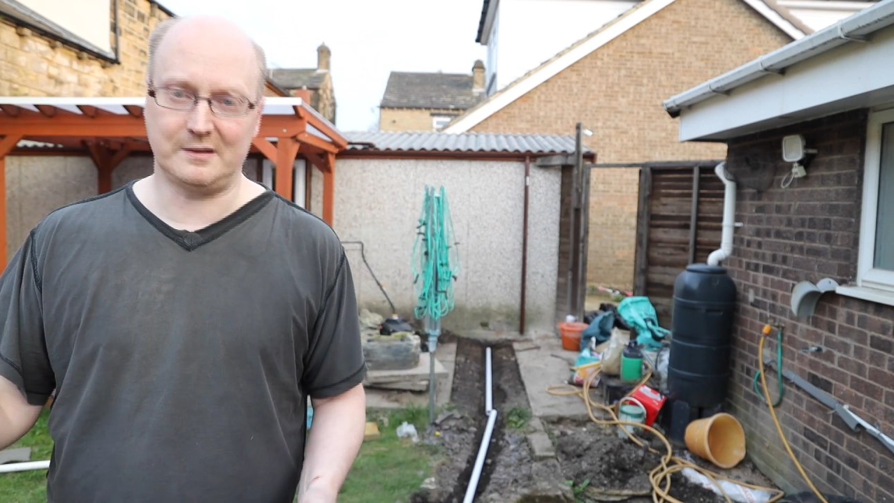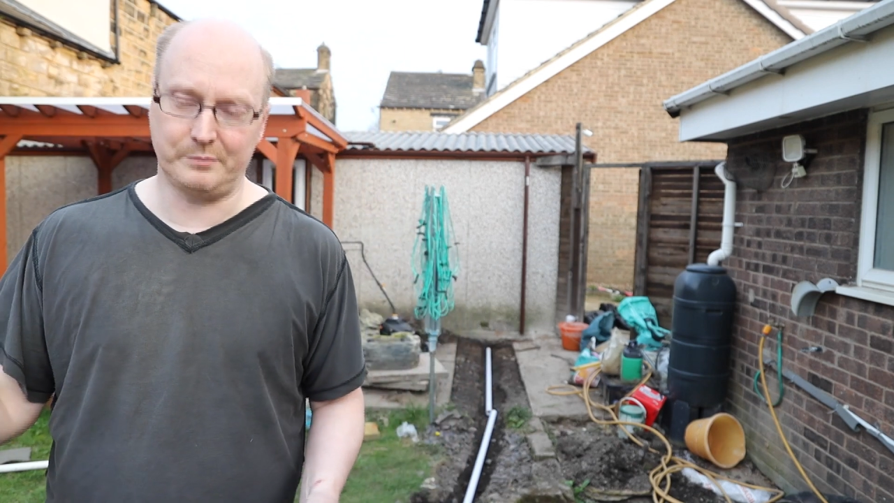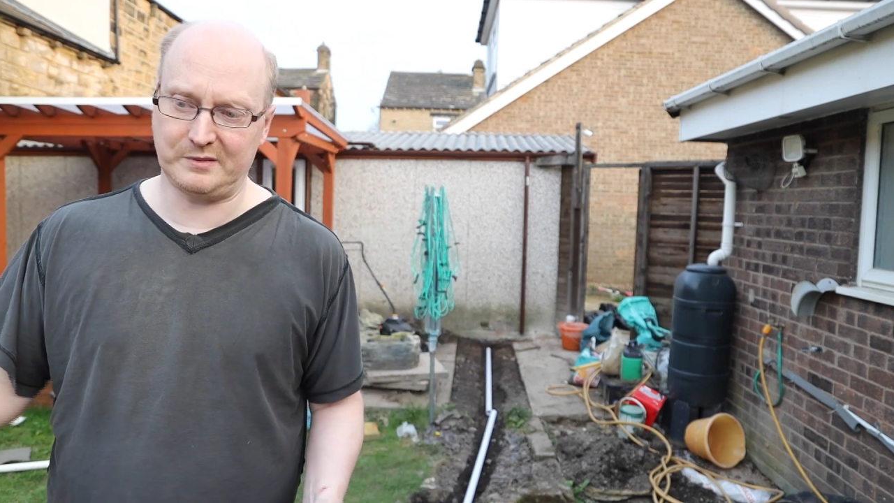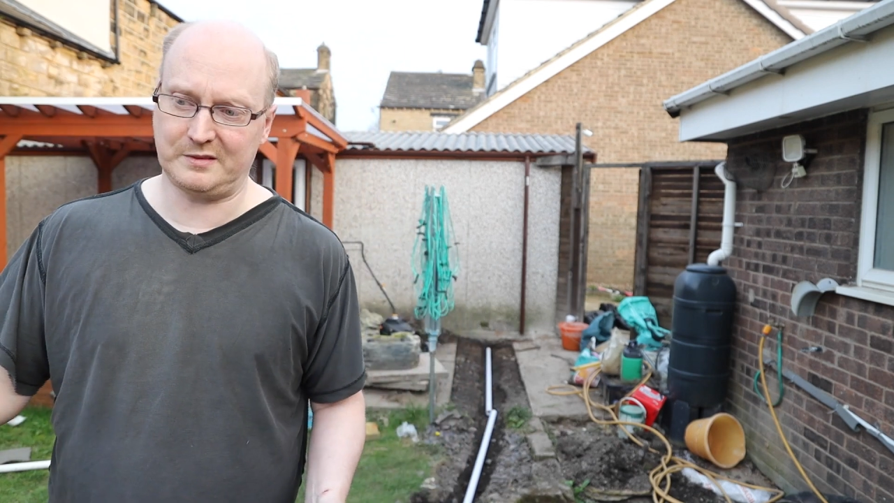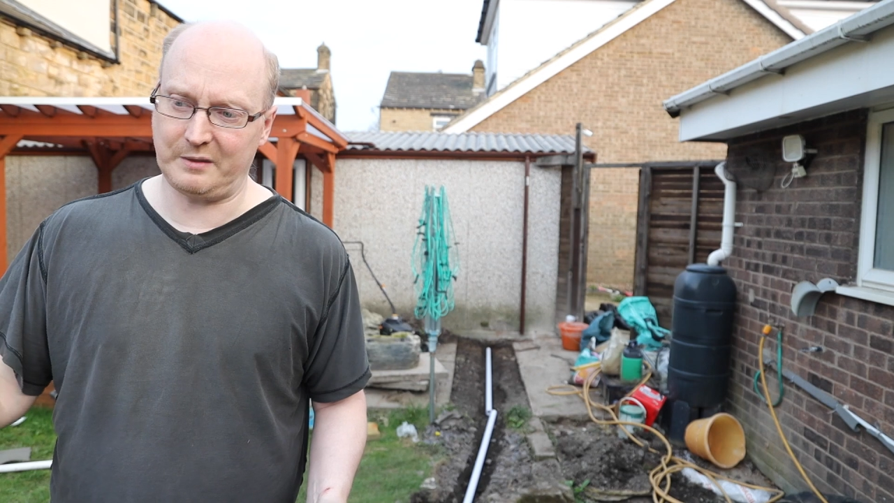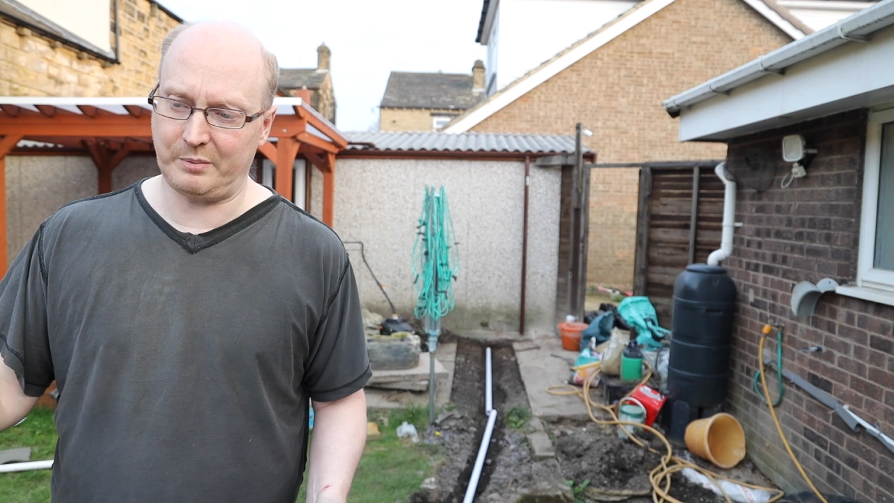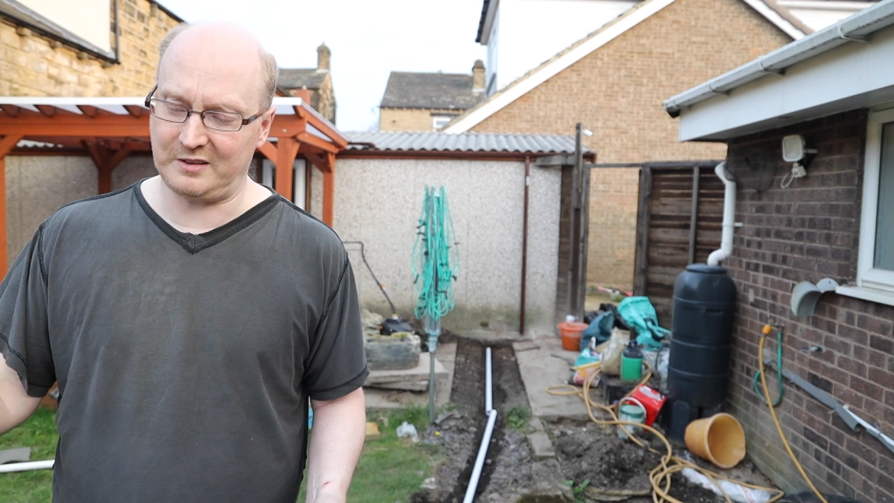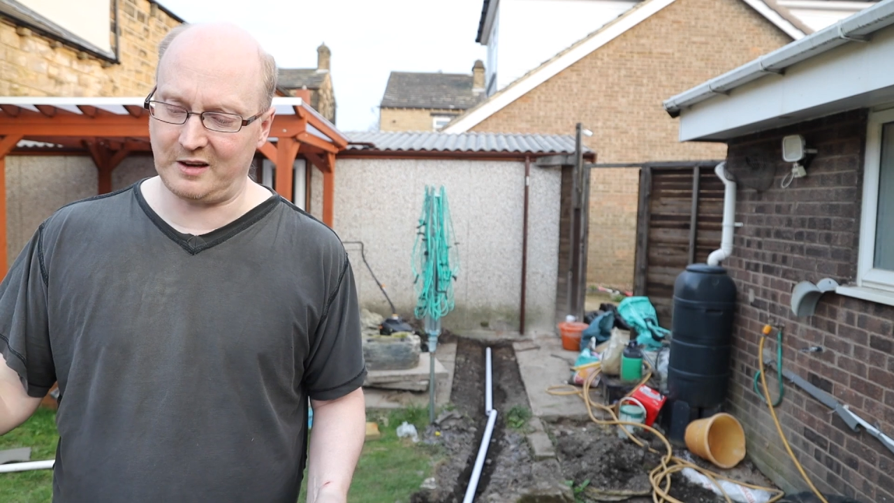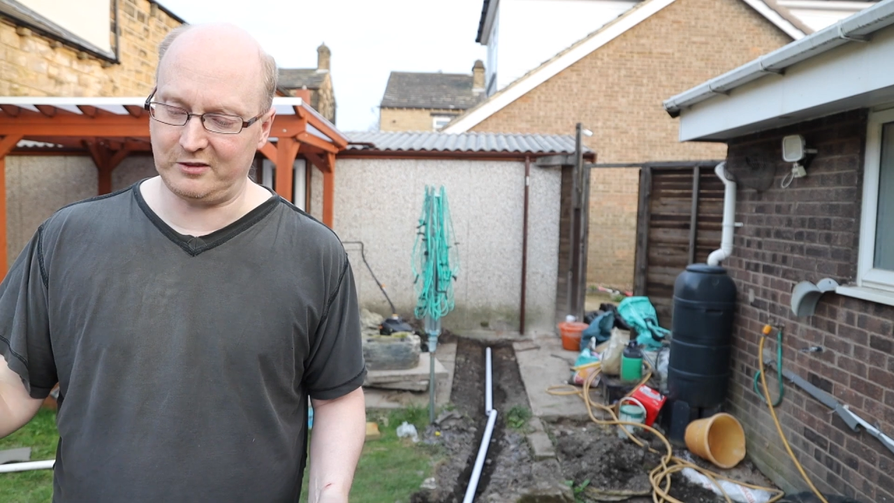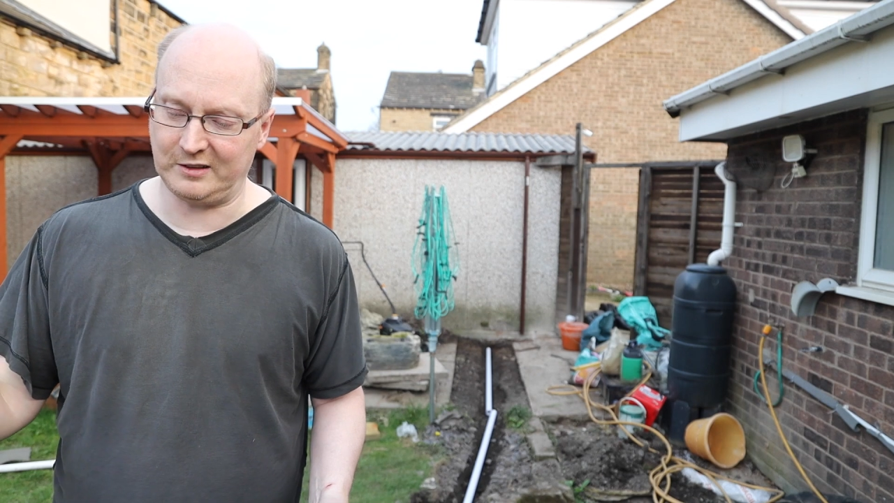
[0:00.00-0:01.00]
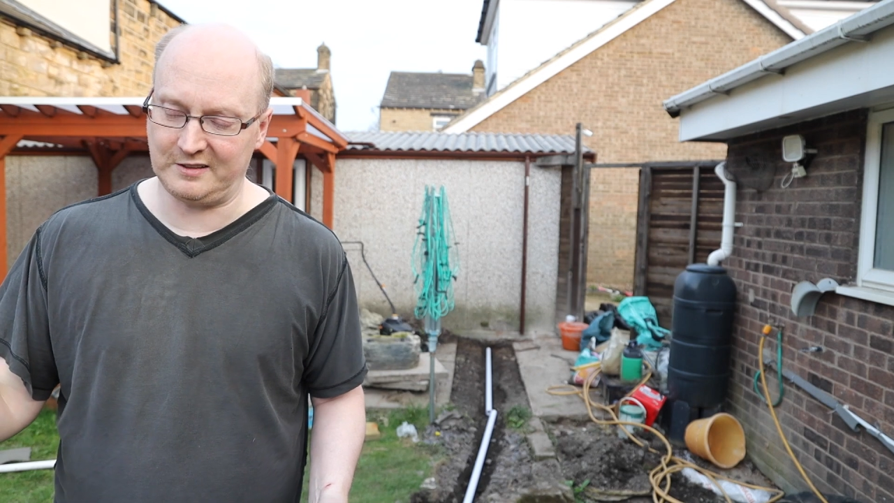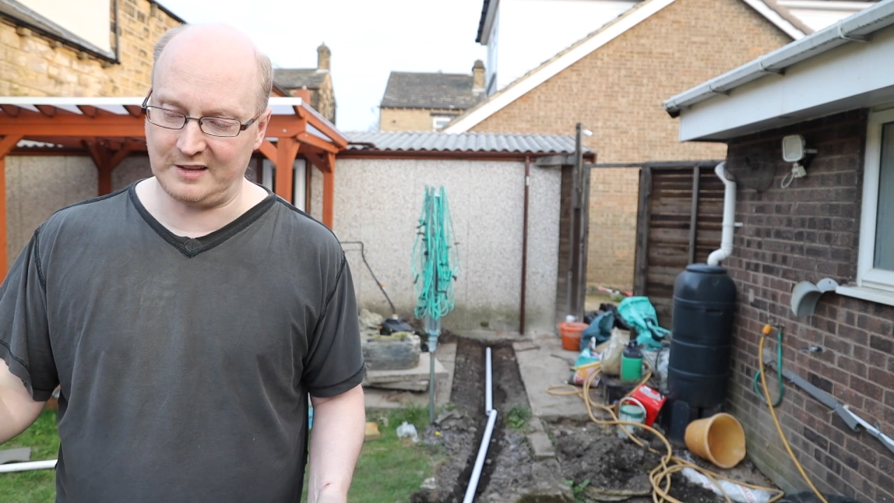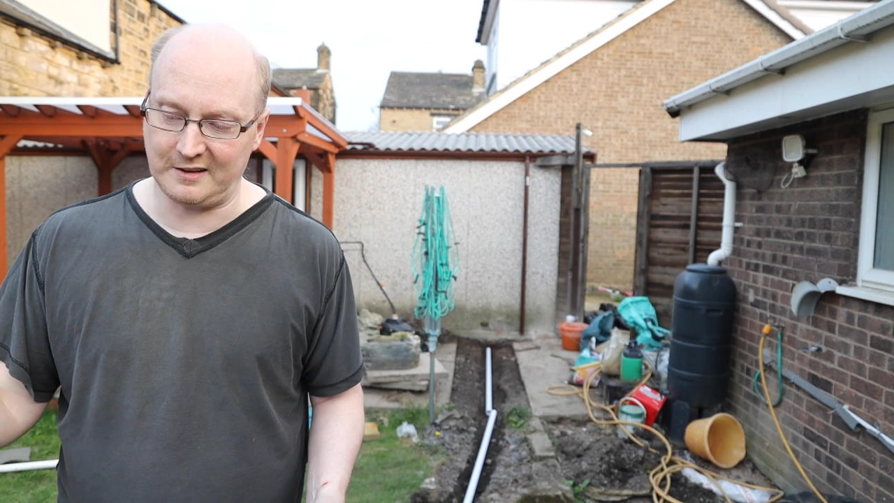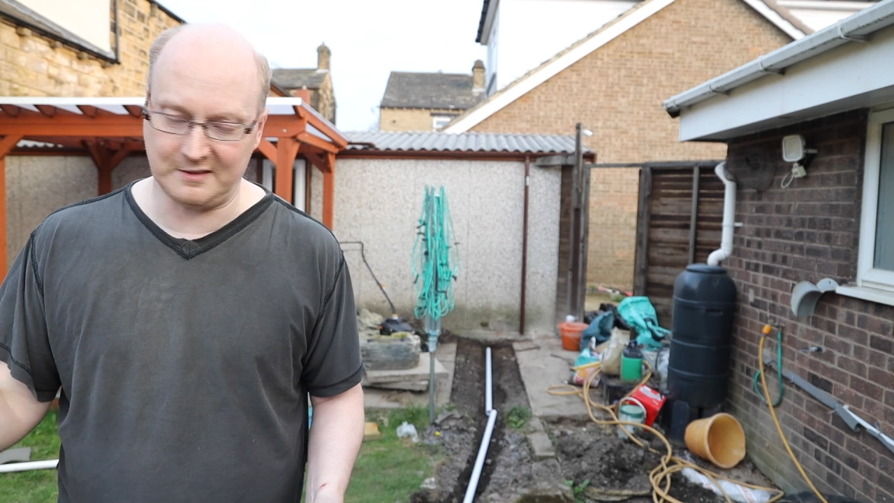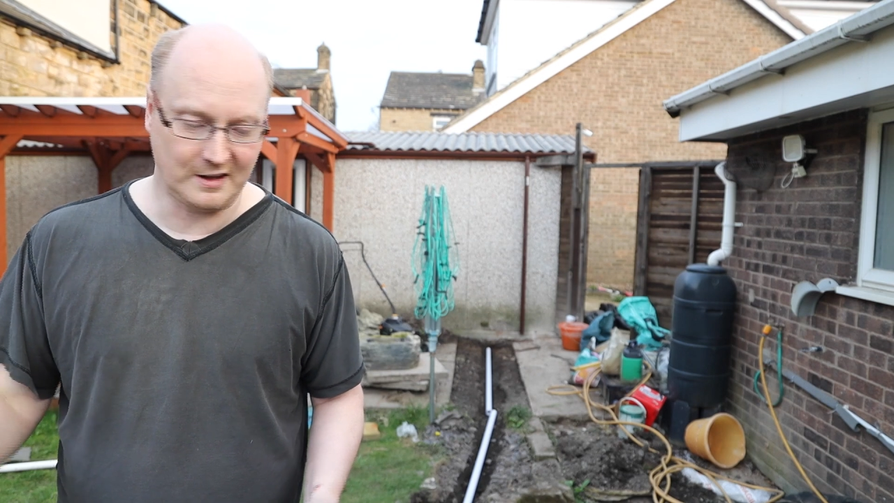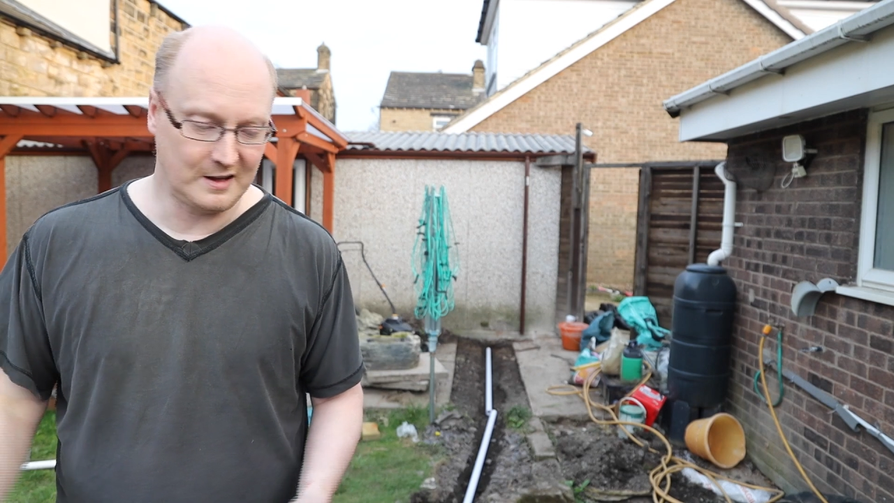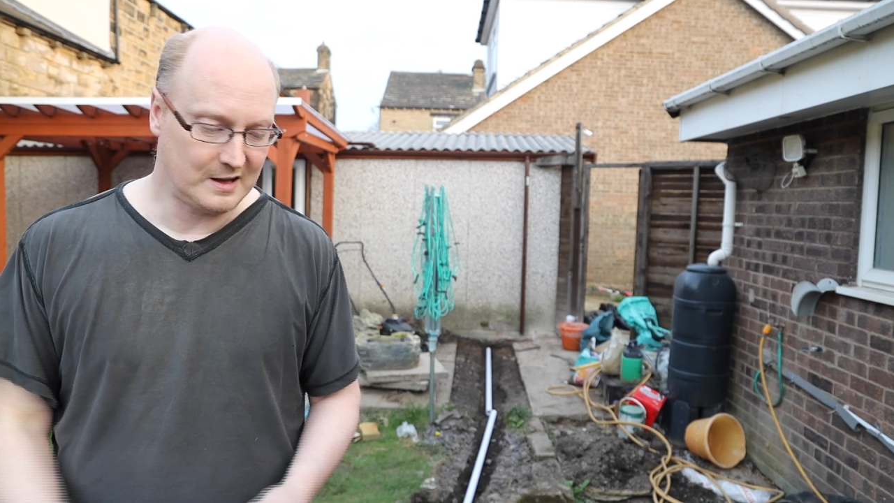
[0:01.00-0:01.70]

potentially send